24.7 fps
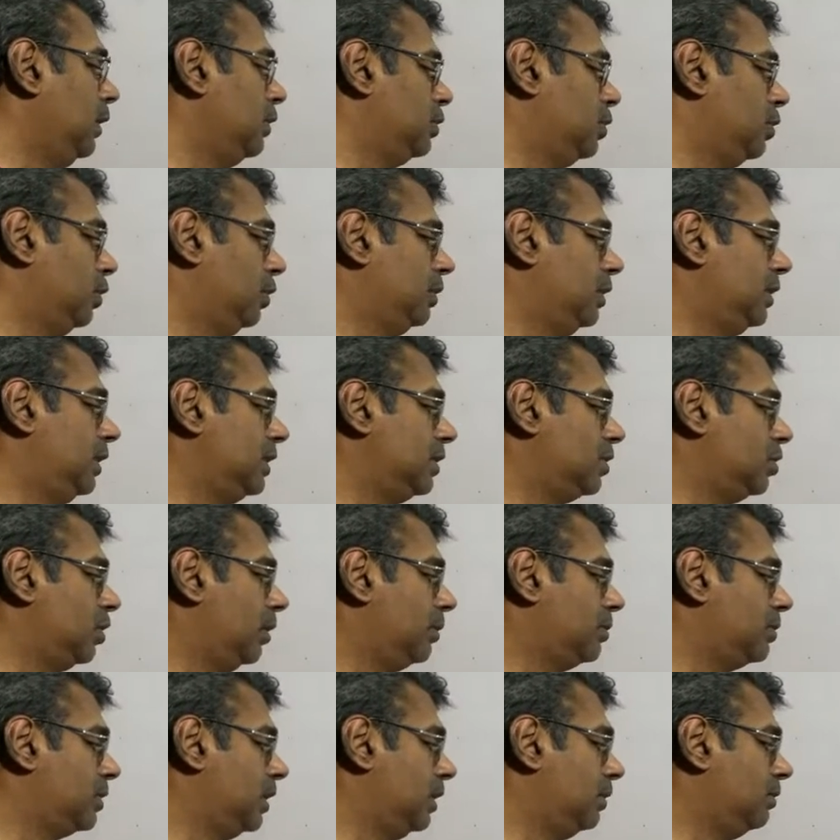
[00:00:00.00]
So this
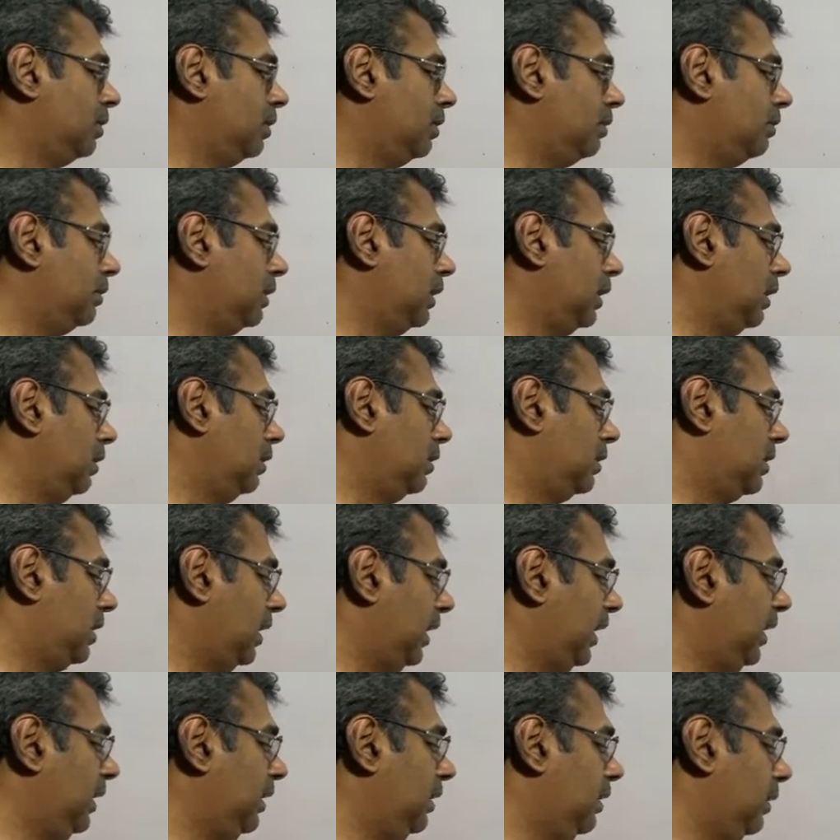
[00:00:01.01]
observer will
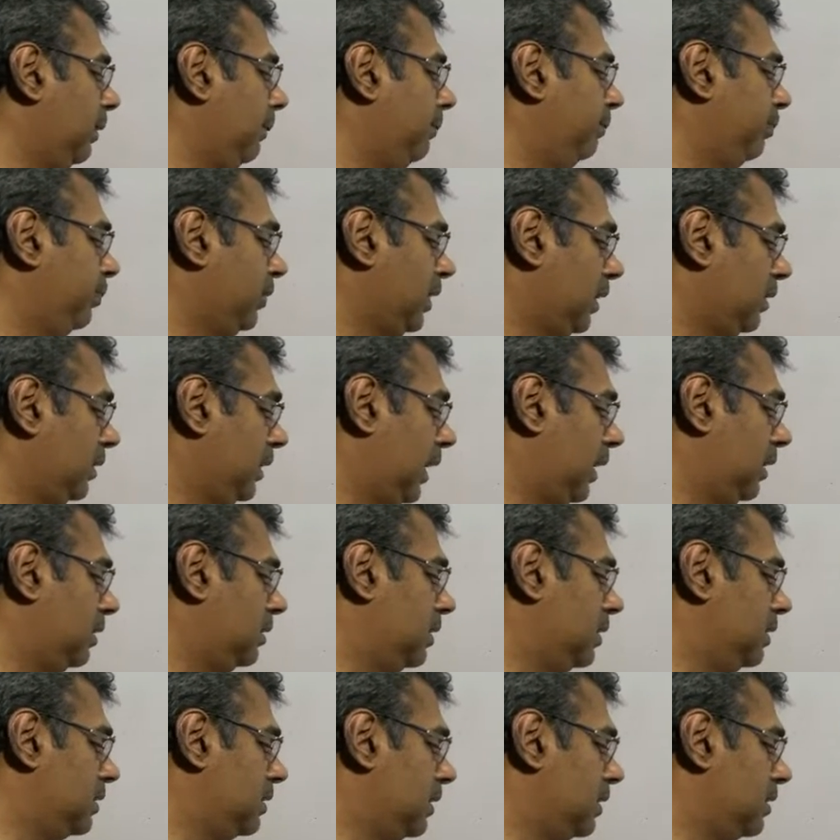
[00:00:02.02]
think
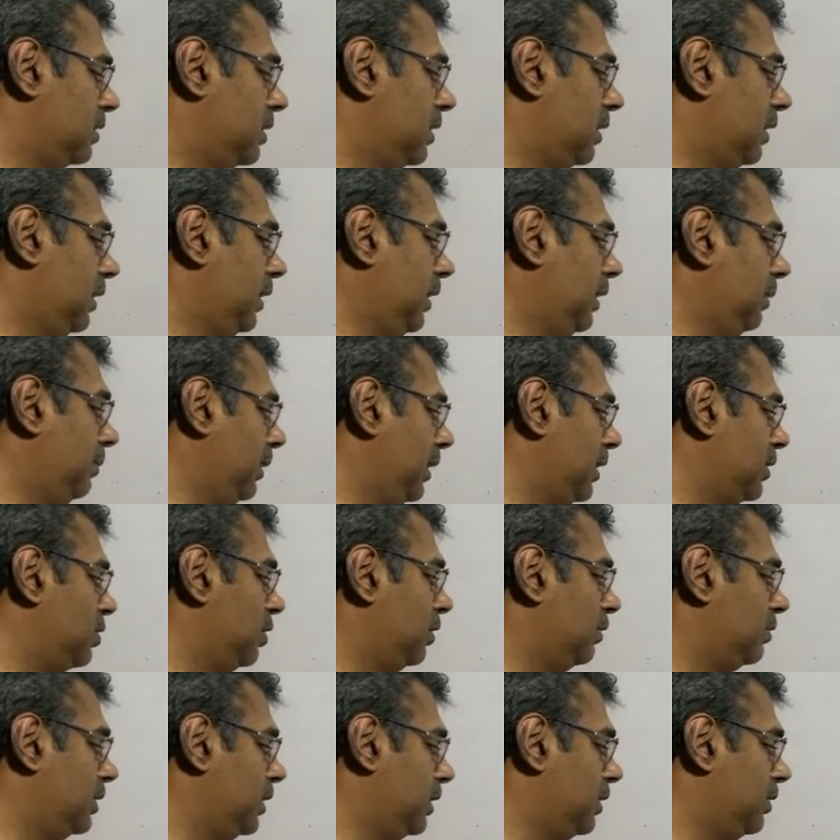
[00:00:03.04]
that this is the image
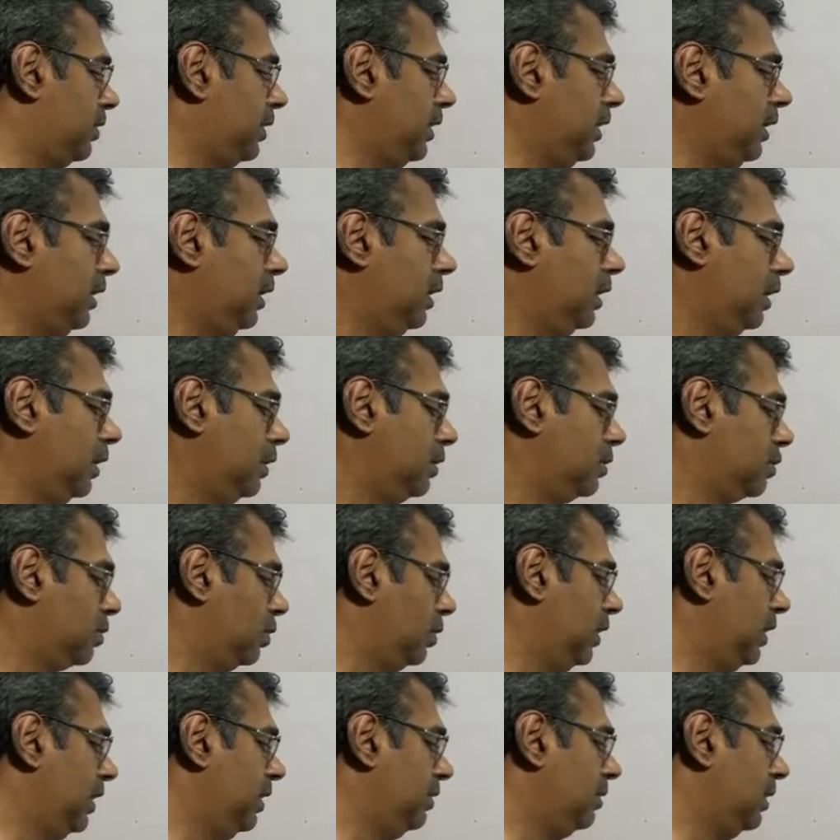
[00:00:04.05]
of the tree.
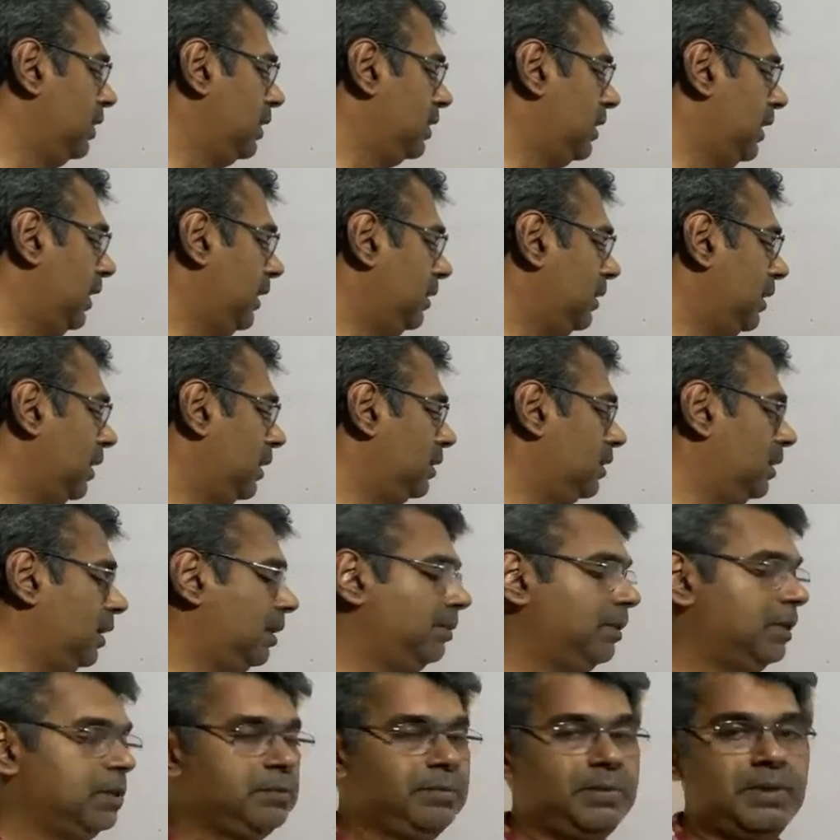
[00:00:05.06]
So he will think that
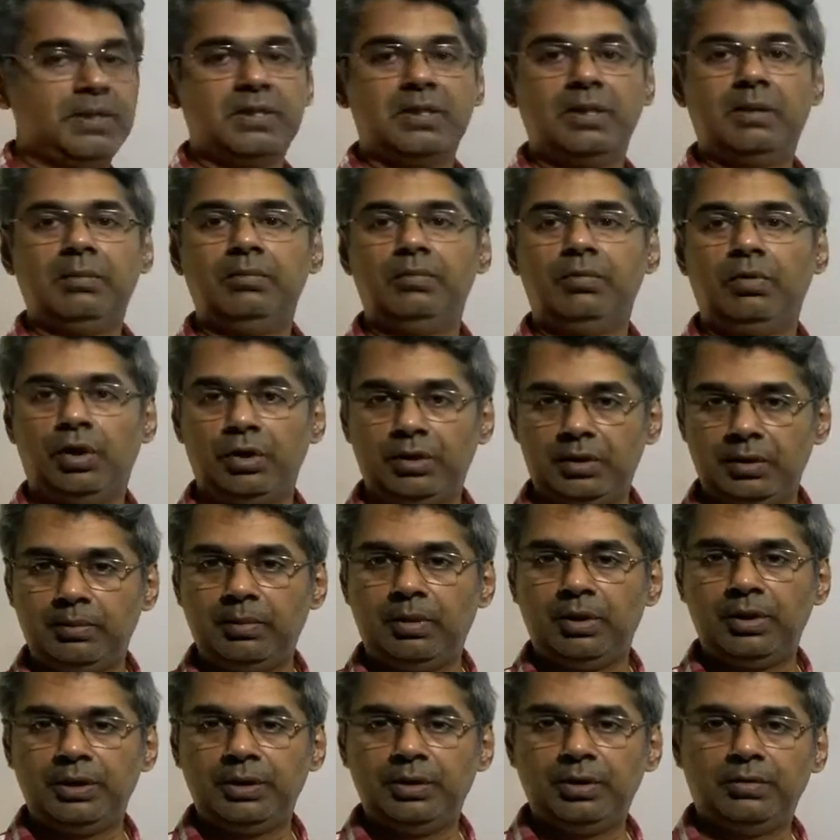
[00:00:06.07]
there must be some water
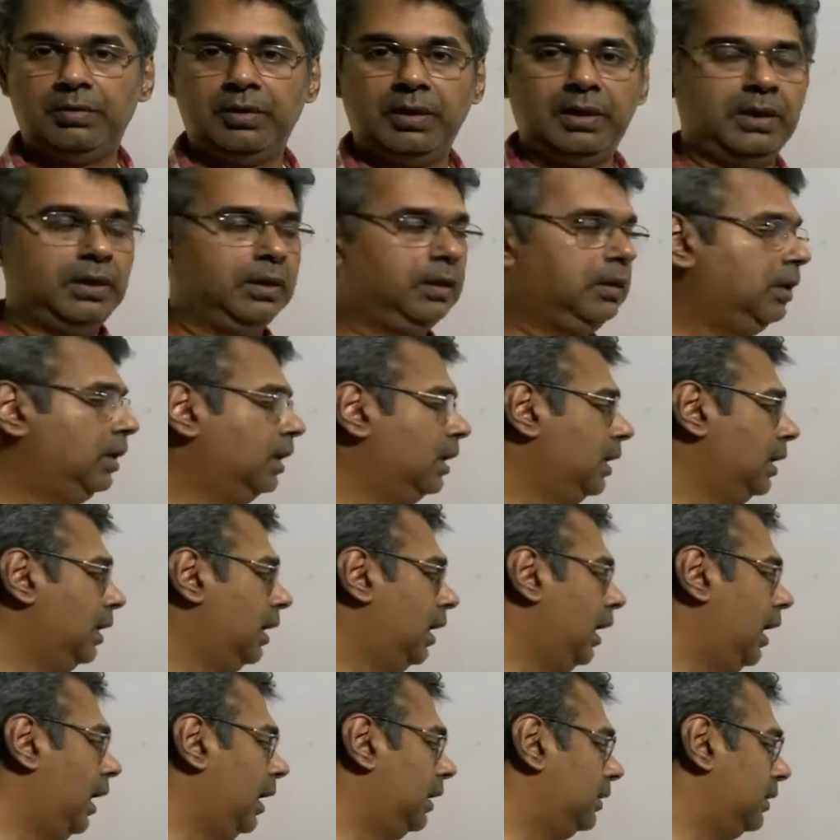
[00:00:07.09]
body over here,
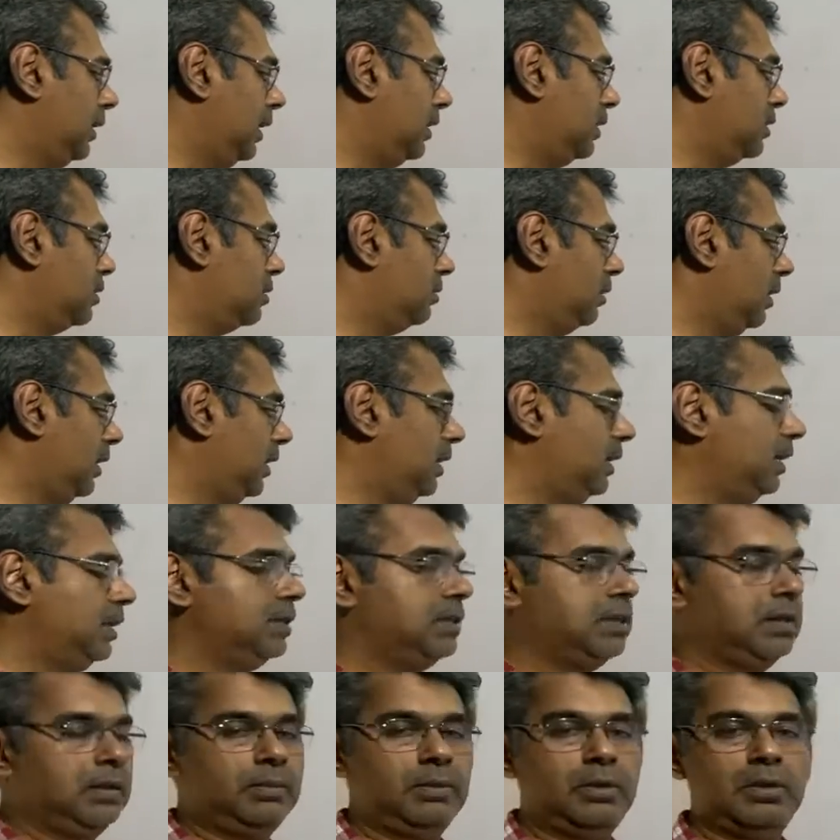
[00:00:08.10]
and that is why he
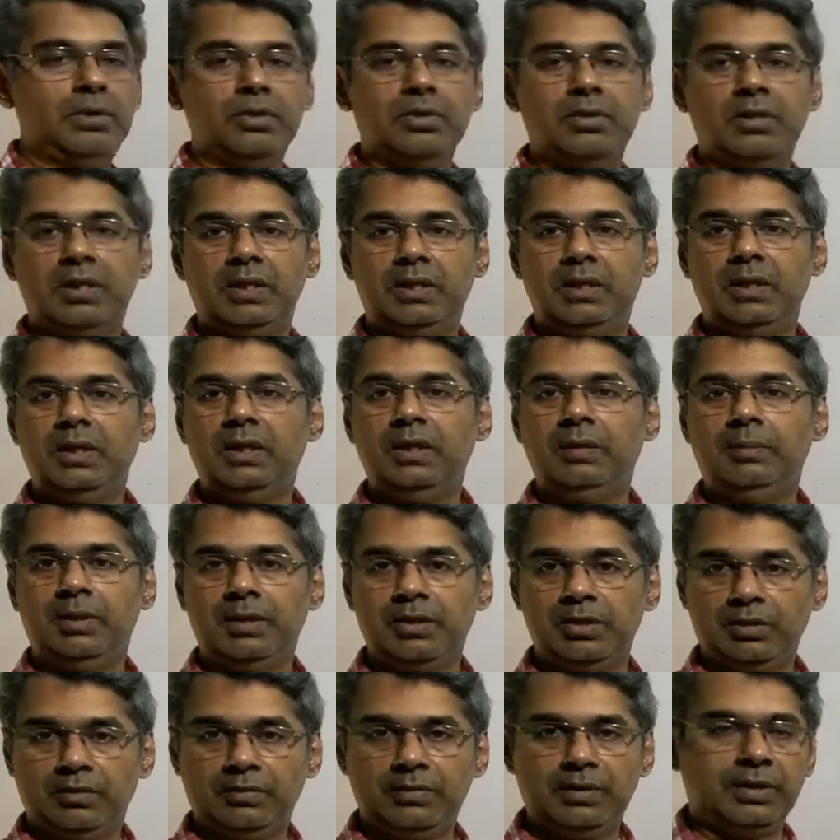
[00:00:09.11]
is able to see the
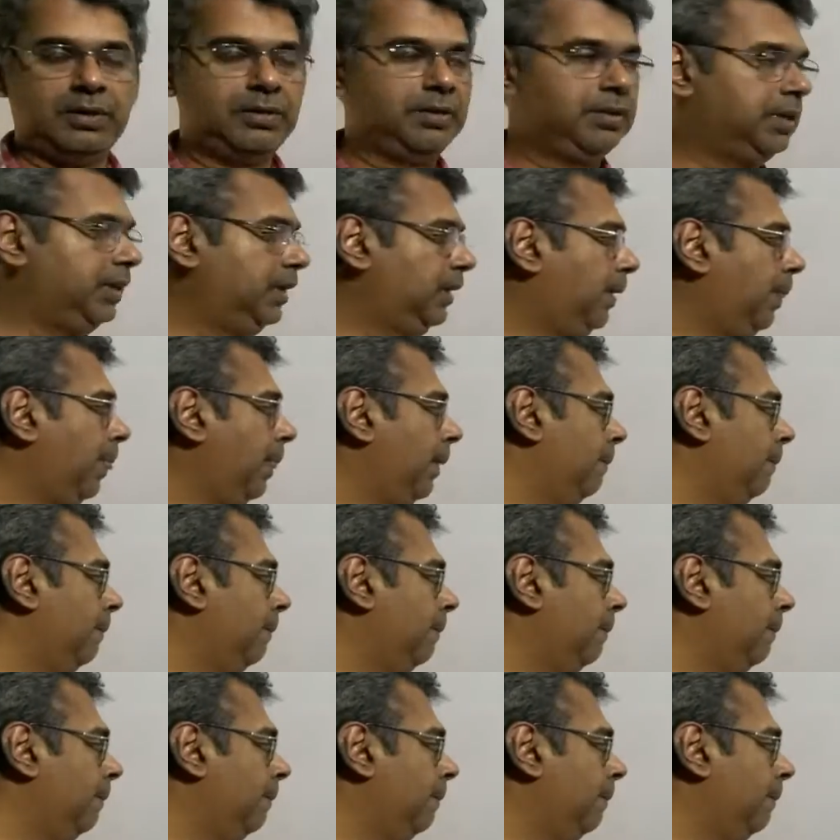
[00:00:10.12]
image of the tree.